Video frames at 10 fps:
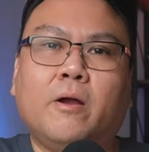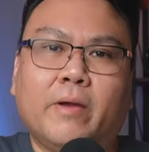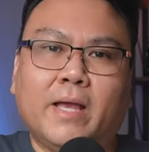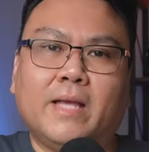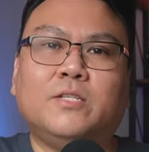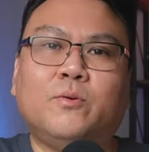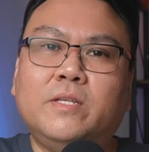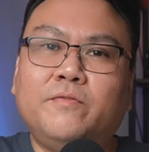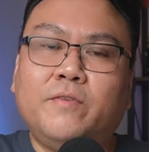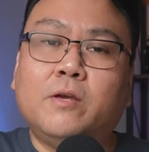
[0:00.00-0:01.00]
All right guys, so in
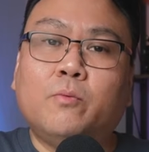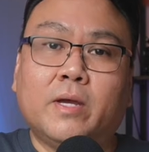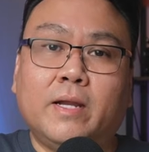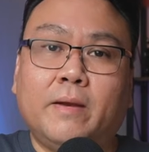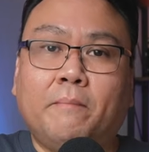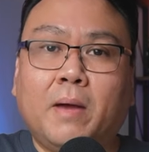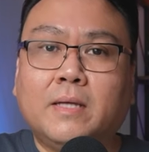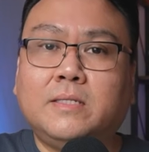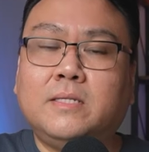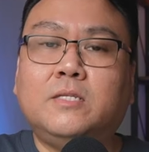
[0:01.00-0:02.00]
this video, we're gonna
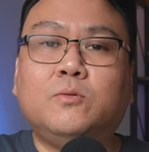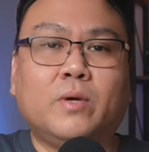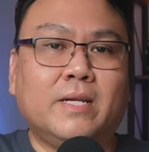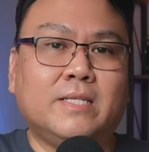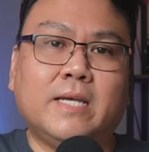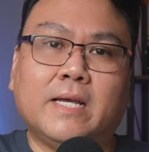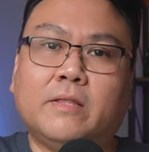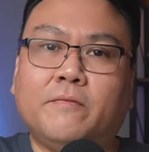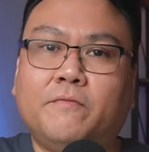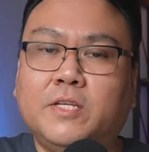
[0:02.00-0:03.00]
unbox these. We're gonna check out
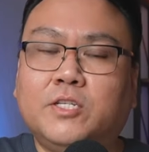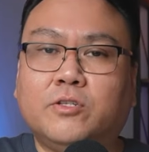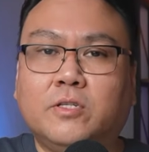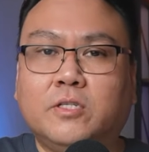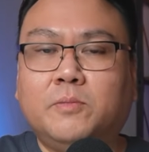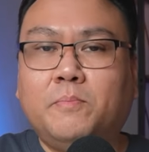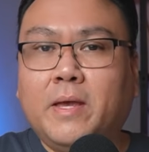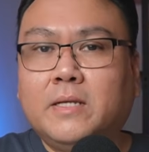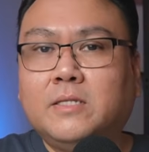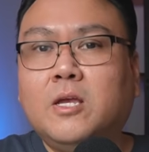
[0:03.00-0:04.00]
the features and
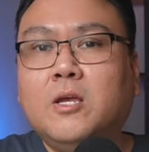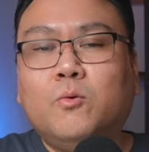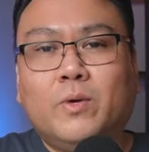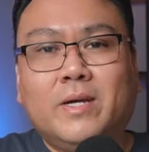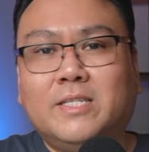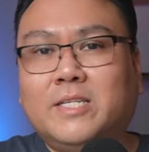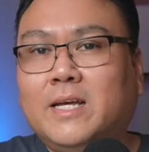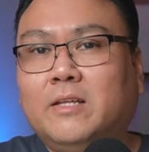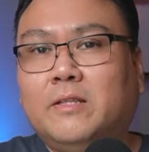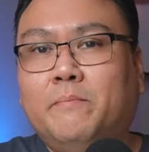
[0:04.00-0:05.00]
specs. We're gonna check
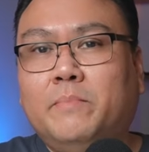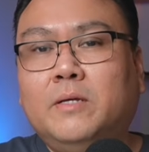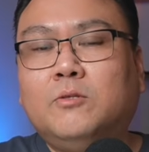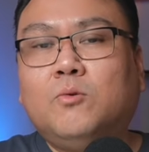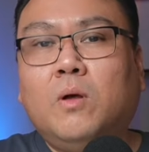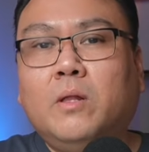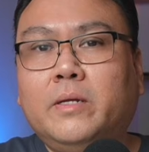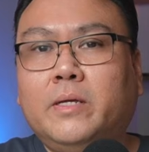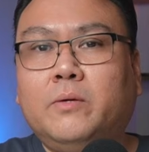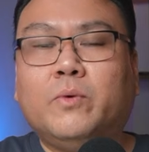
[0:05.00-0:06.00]
out the build
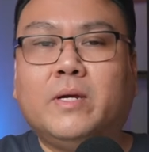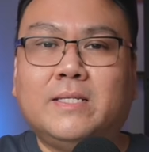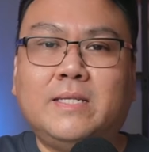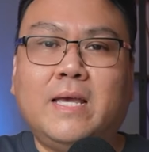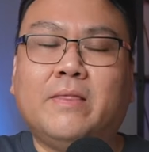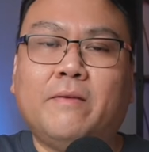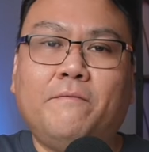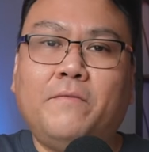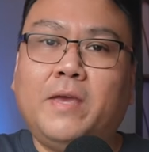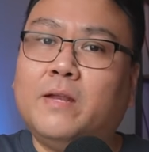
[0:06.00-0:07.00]
quality. We're gonna see how they
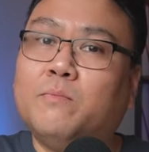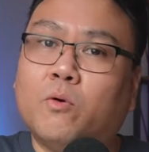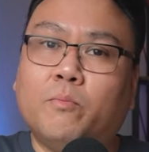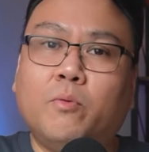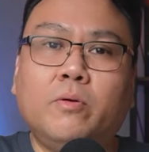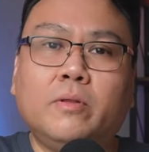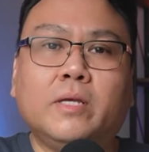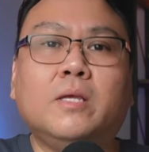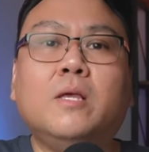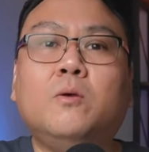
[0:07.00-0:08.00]
fit, and more
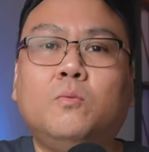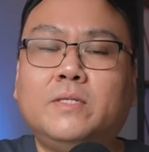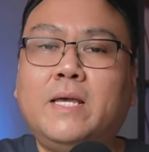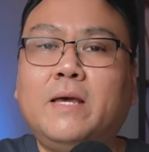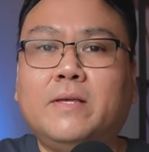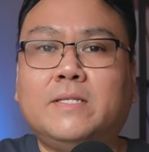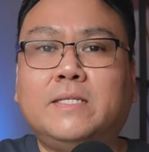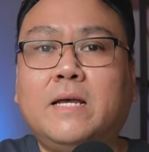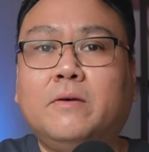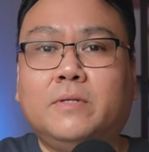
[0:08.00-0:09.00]
importantly, we'll see how they
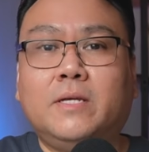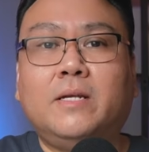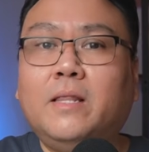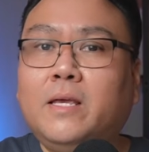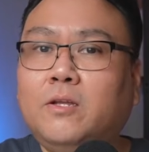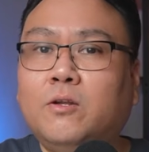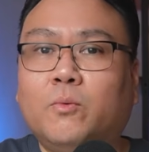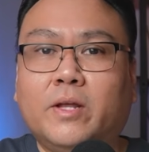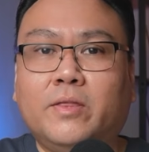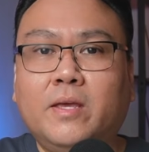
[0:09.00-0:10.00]
sound, and I'll let you know
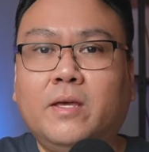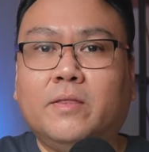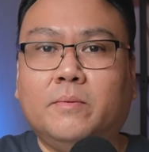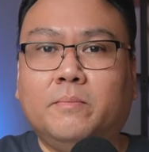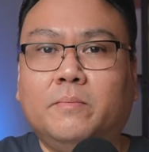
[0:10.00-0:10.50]
what I think of them.